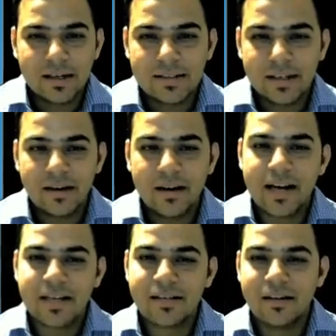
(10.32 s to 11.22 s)
is
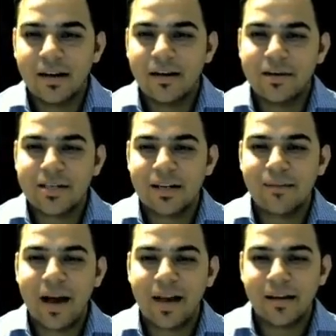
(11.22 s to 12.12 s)
international commercial
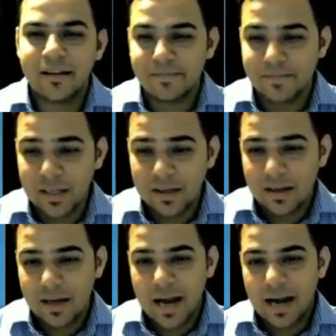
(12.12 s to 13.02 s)
banking
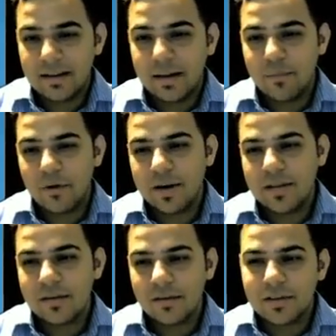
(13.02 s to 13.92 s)
and the
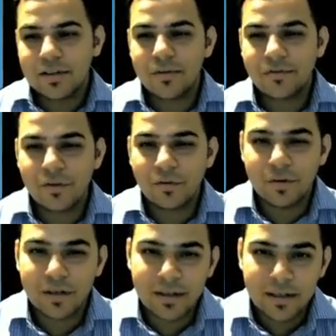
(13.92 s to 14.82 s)
importance of a SWIFT code.